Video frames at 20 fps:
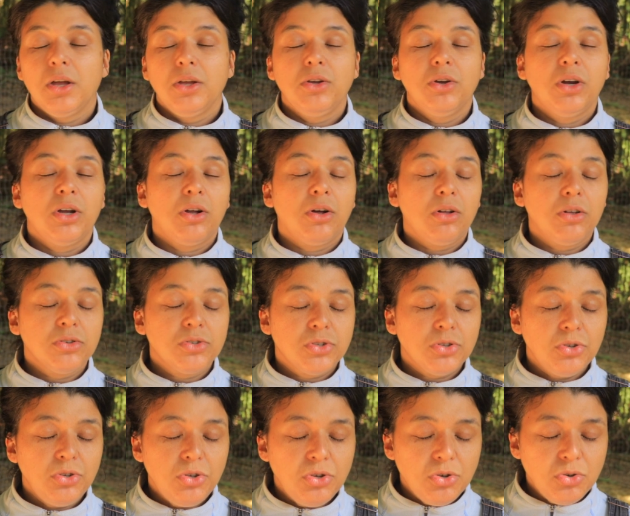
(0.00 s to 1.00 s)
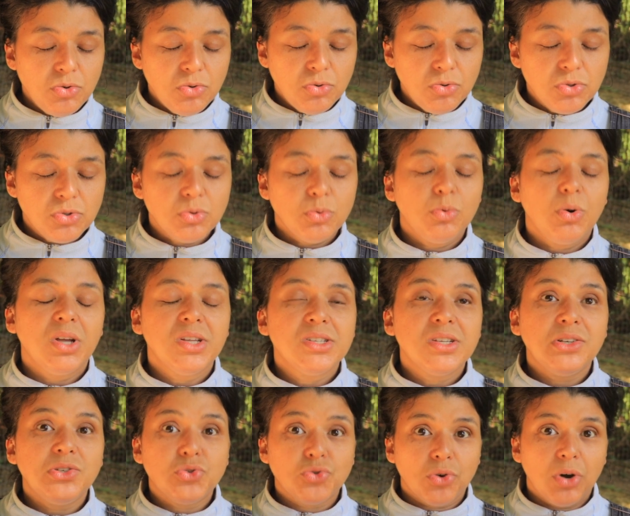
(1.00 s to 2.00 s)
You can also use, once
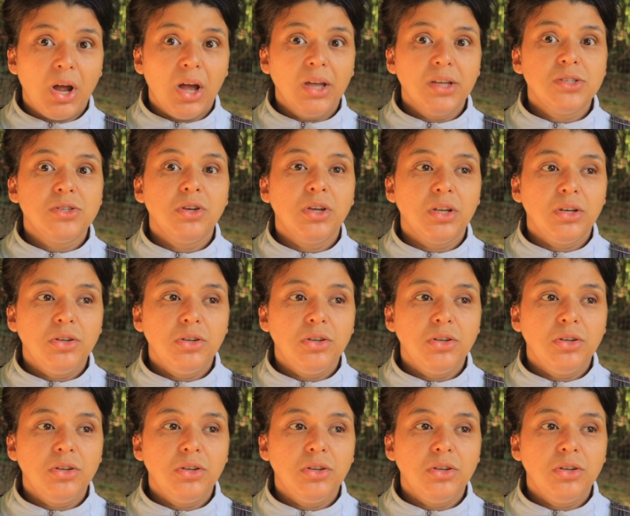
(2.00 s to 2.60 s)
it dries, you can